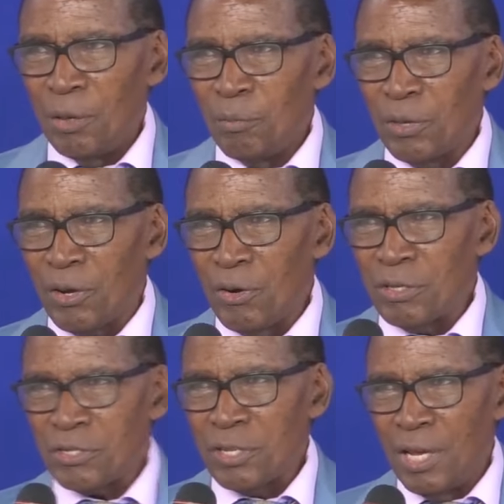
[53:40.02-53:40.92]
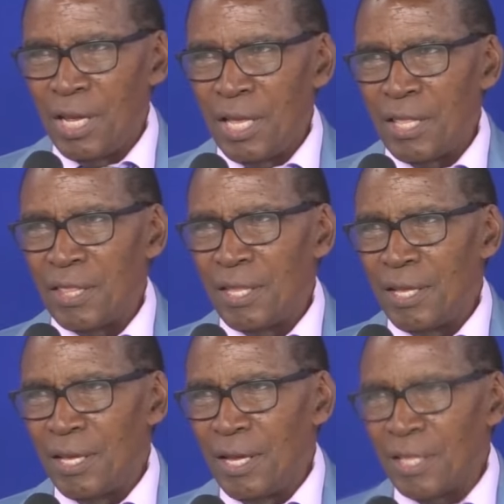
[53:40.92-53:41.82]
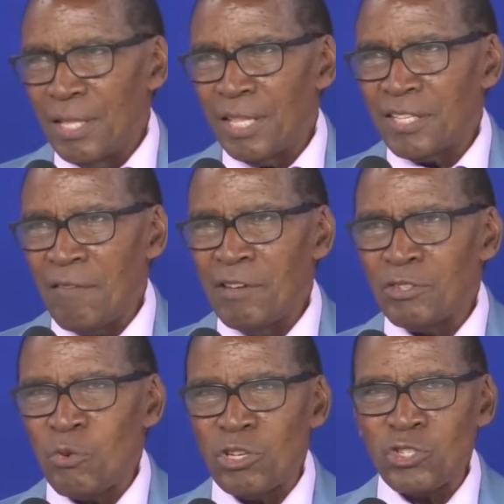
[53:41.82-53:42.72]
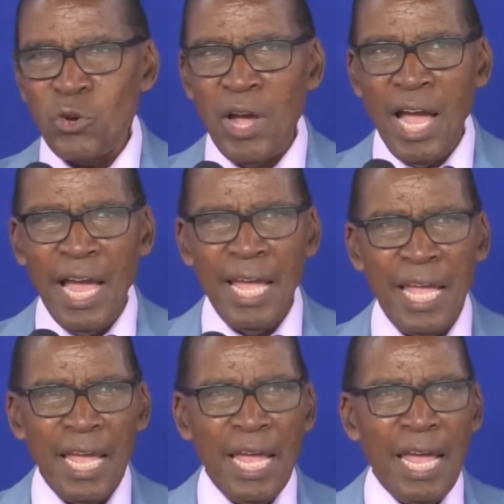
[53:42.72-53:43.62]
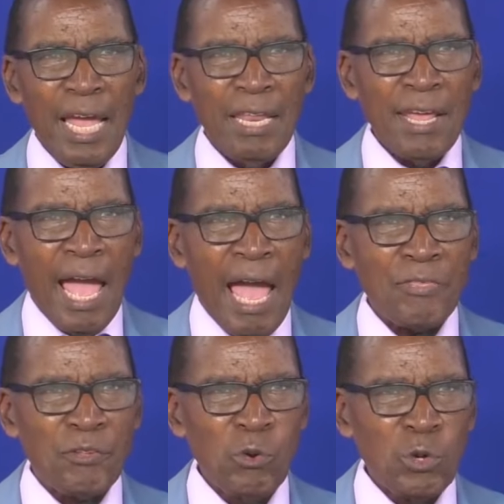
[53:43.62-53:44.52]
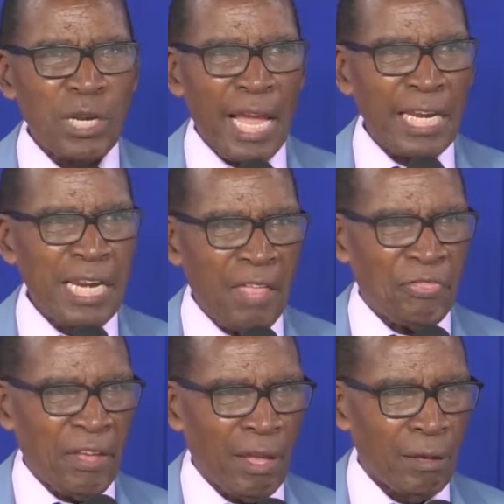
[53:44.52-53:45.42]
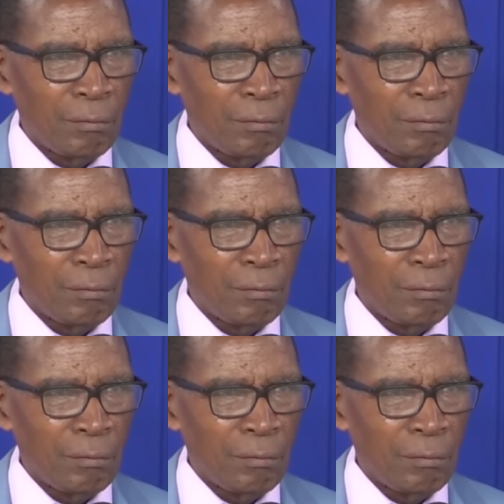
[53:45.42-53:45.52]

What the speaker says: Because the service was so high and earth looked like nothing.